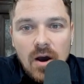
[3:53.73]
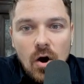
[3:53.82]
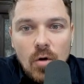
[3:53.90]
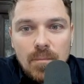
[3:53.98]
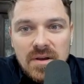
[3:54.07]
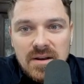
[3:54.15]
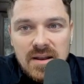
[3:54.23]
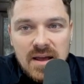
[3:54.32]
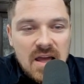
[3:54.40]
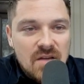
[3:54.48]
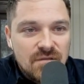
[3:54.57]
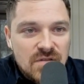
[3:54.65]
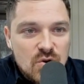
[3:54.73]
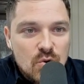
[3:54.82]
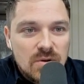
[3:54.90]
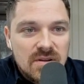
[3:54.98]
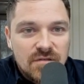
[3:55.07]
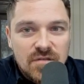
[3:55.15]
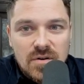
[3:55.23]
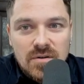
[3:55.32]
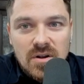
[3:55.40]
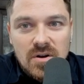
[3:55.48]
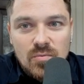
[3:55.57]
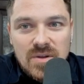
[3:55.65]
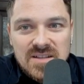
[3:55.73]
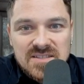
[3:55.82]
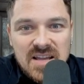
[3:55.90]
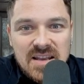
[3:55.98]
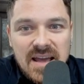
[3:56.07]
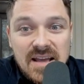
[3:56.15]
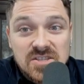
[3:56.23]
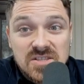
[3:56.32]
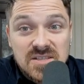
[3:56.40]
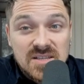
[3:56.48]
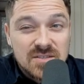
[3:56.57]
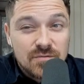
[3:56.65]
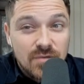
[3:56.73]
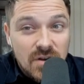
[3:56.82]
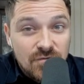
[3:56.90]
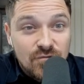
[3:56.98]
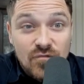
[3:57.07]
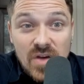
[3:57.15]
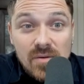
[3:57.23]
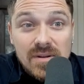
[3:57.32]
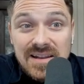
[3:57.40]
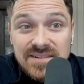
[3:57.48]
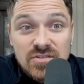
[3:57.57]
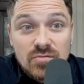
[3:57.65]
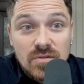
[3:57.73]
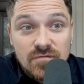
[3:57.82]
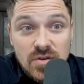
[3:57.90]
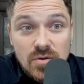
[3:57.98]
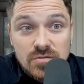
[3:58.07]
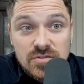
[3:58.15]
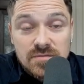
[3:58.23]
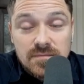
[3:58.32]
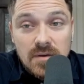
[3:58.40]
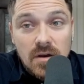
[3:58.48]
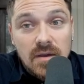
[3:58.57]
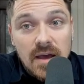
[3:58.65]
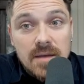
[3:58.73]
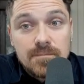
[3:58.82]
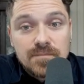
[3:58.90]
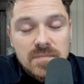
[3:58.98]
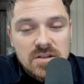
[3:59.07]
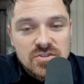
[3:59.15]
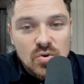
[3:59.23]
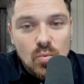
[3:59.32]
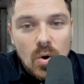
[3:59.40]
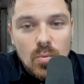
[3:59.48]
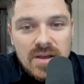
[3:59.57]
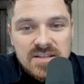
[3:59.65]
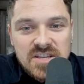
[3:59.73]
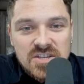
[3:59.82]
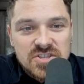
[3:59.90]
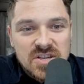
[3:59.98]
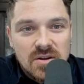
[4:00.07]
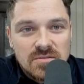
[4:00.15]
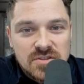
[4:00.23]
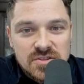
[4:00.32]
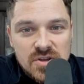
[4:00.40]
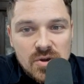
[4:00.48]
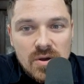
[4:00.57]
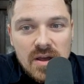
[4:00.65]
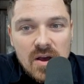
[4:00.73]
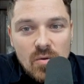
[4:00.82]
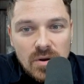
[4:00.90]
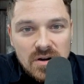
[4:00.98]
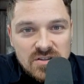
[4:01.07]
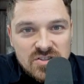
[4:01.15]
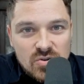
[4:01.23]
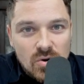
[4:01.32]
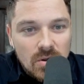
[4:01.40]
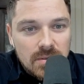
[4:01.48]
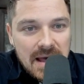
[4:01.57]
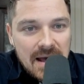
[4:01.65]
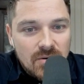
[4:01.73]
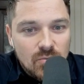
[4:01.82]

open a few different real estate agencies with very little reviews. Okay. So what we're essentially going to do, we're going to scroll down.